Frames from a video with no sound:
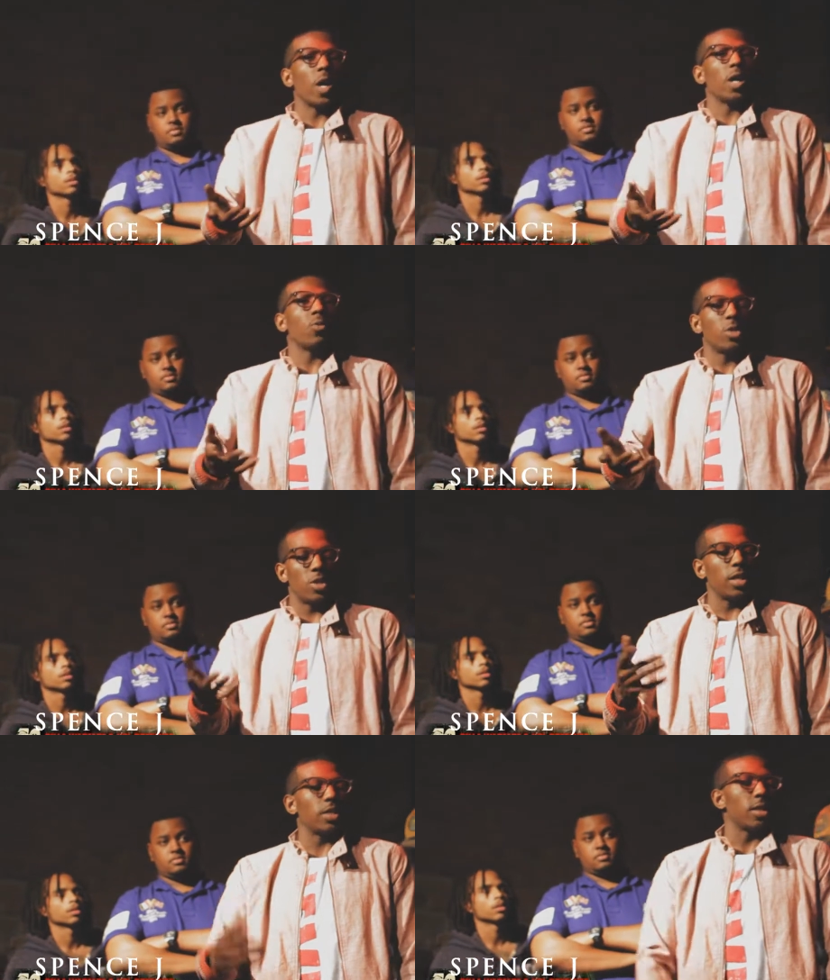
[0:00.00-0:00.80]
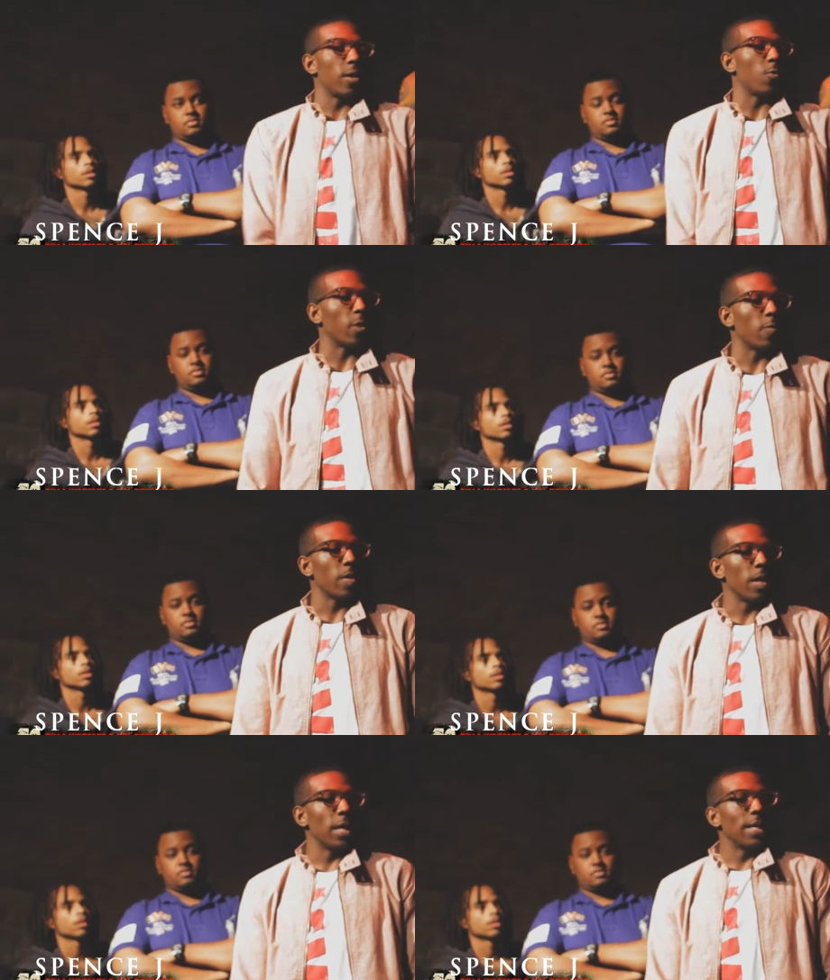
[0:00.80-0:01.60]
Speaker 1: we all know what you did to get one.
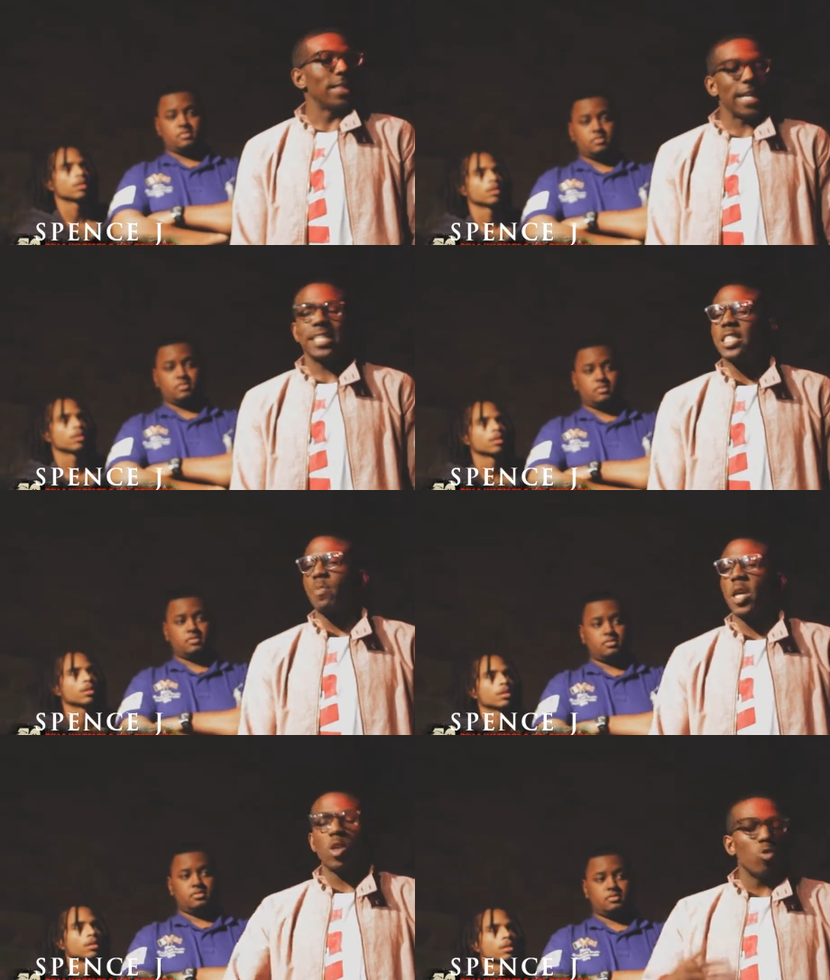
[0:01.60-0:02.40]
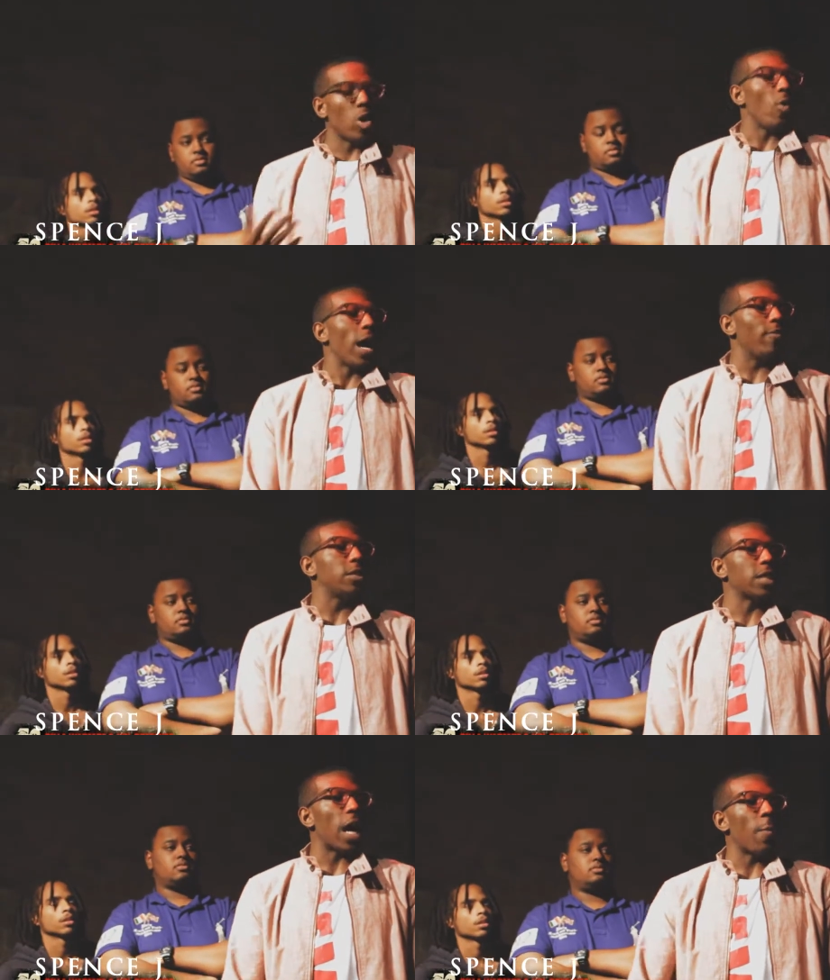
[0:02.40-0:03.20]
That just means you don't have
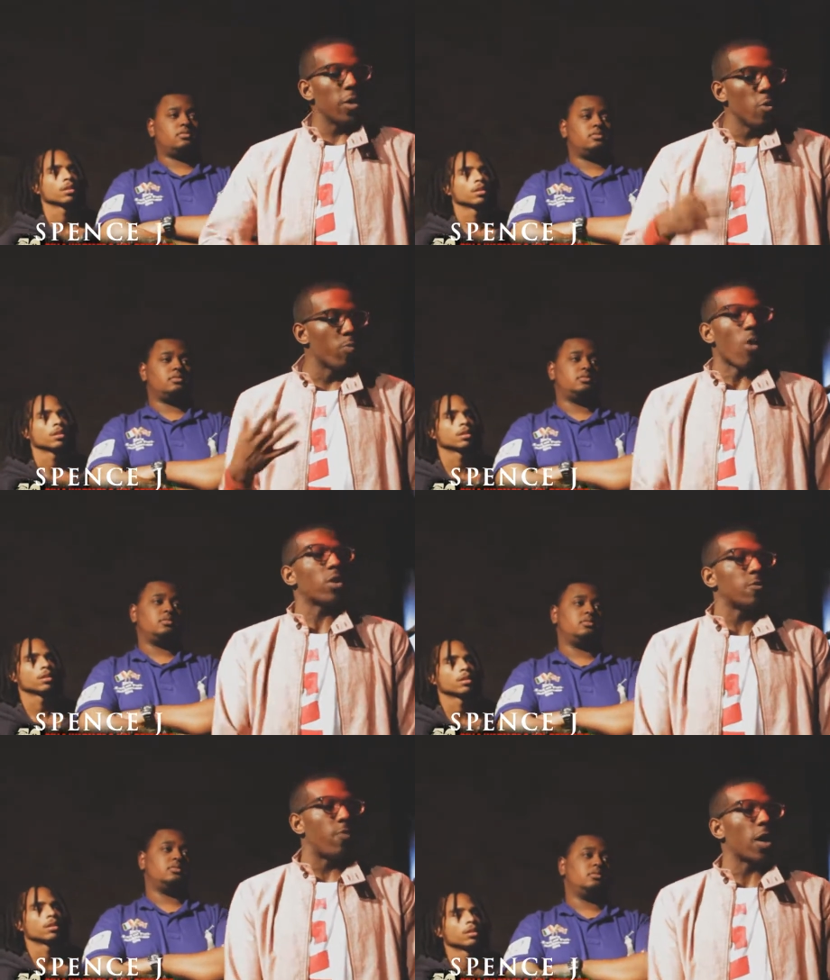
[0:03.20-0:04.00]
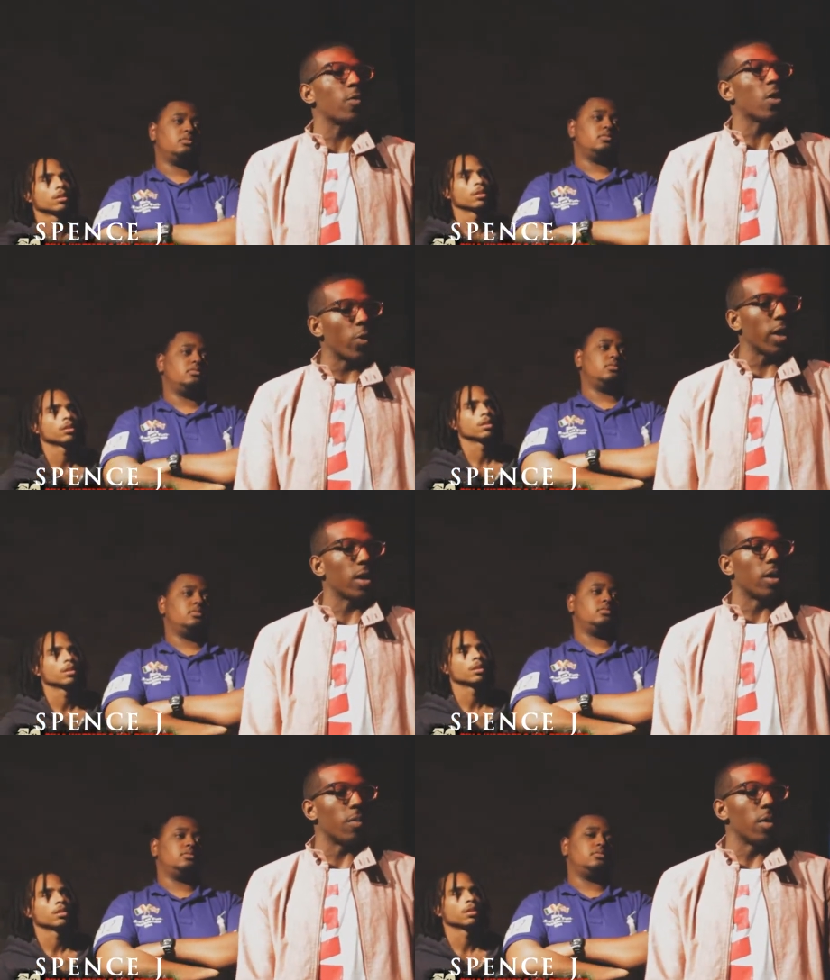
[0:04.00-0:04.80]
a job and you broke as fuck when the
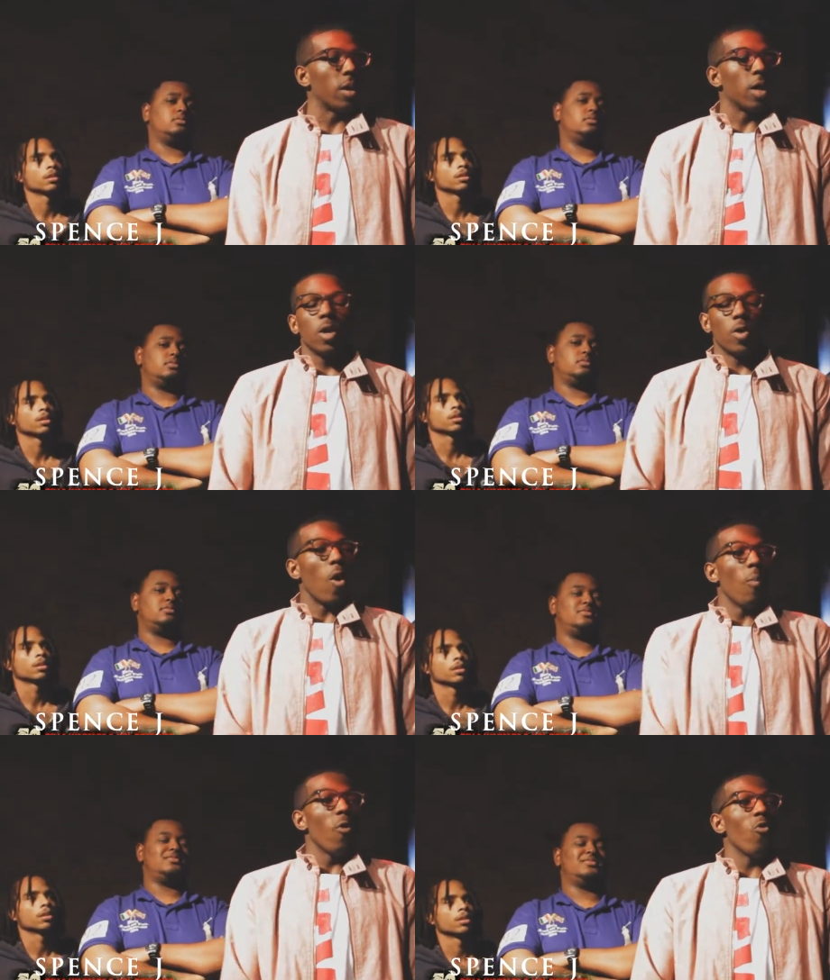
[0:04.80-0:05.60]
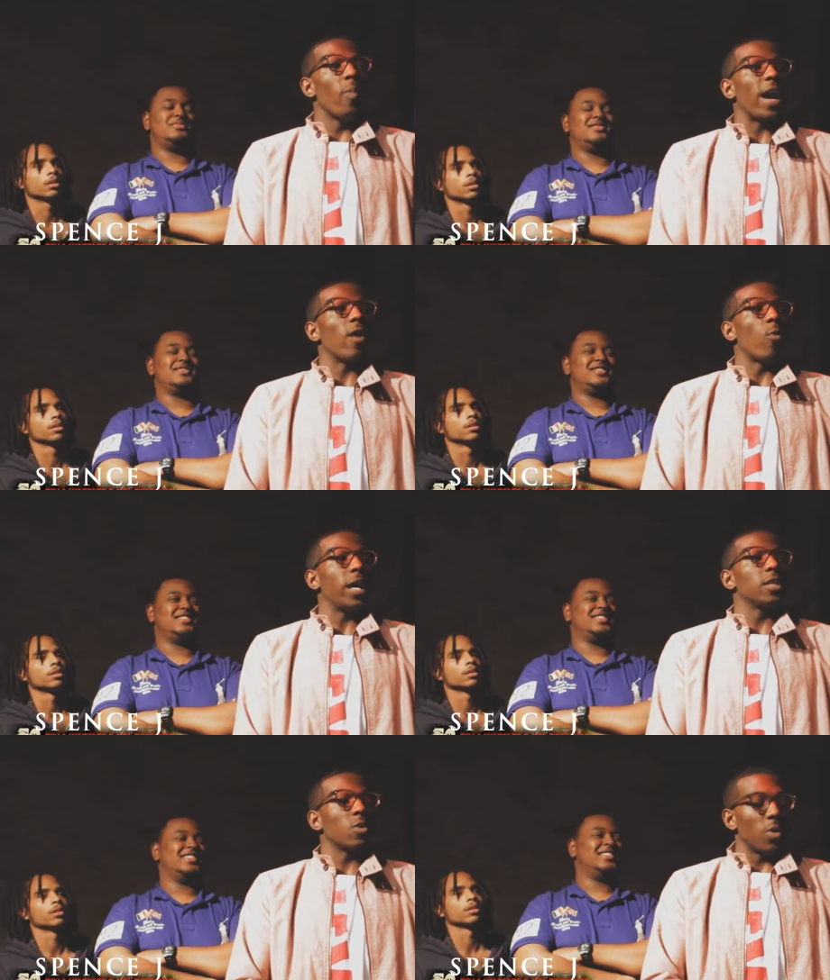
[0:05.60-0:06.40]
rent comes. You don't move, man,
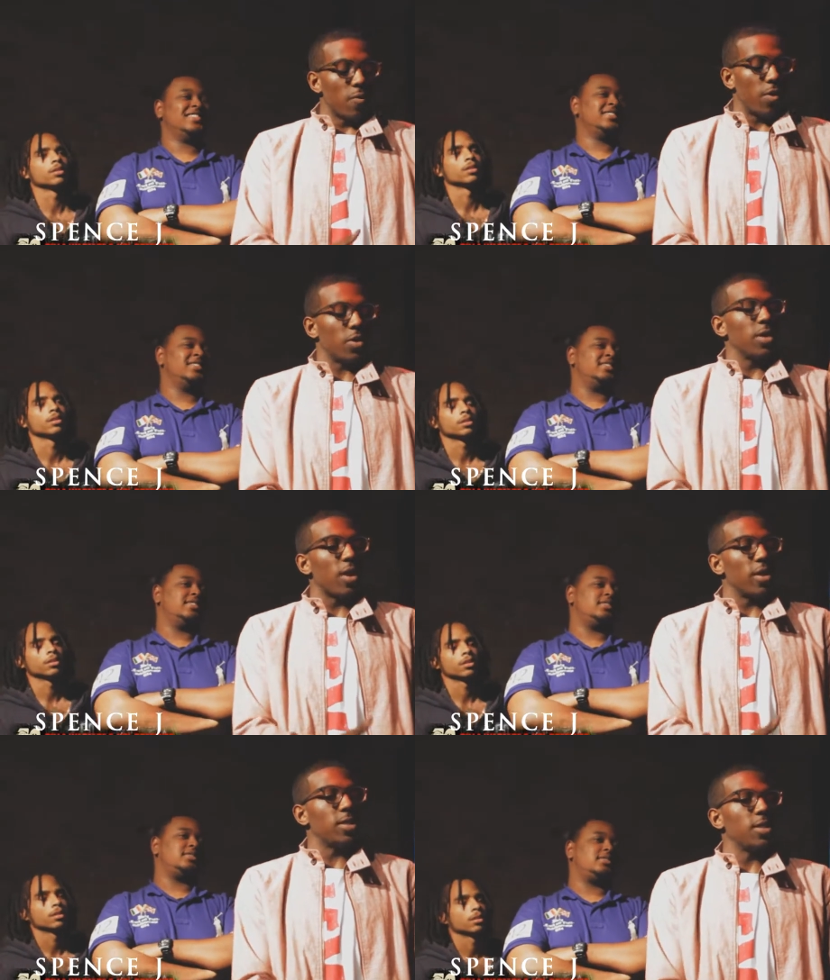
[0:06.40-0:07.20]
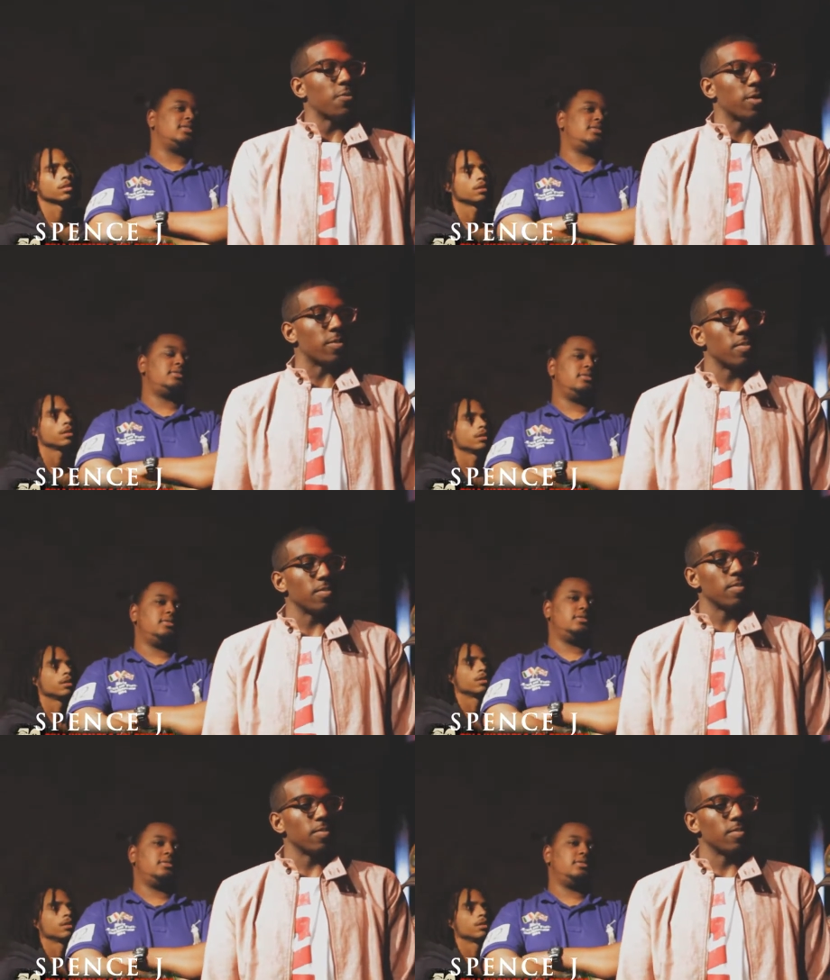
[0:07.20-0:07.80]
wait, so where the fuck you get all this shit from?